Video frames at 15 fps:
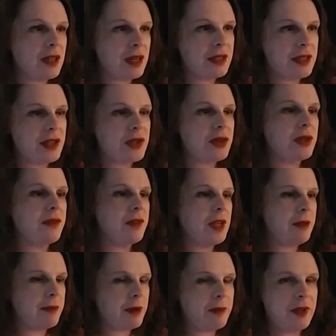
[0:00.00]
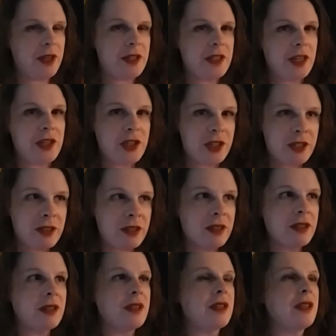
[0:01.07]
as I sort of keep up the intention
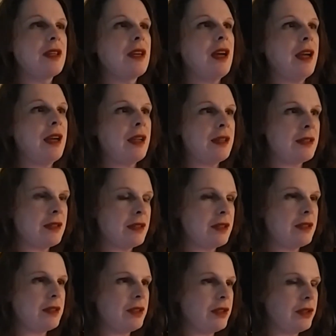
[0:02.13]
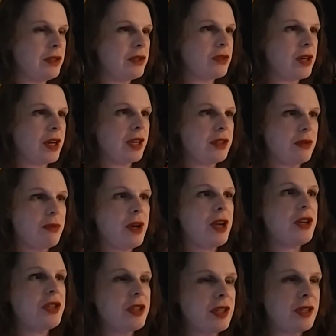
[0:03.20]
and try not to
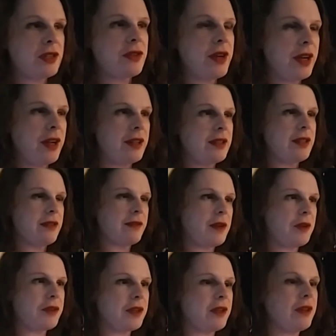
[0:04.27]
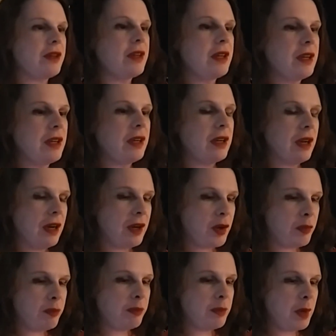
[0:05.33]
rush and try not to falter,
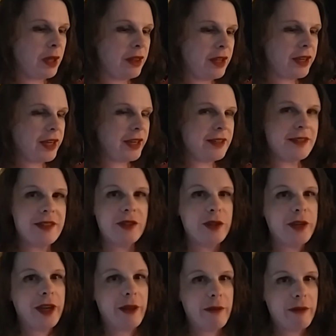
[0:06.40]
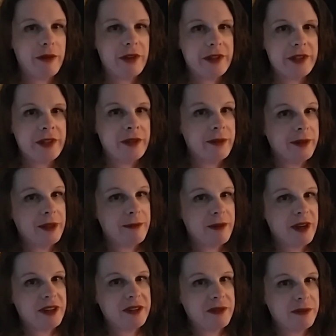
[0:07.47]
I think I can still get through this in a really
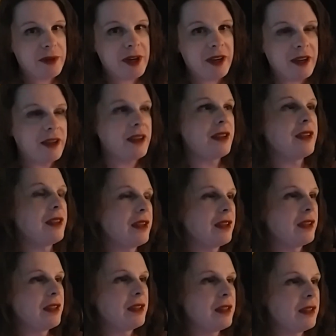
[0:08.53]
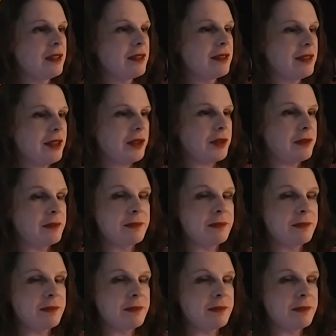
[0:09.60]
productive way. So.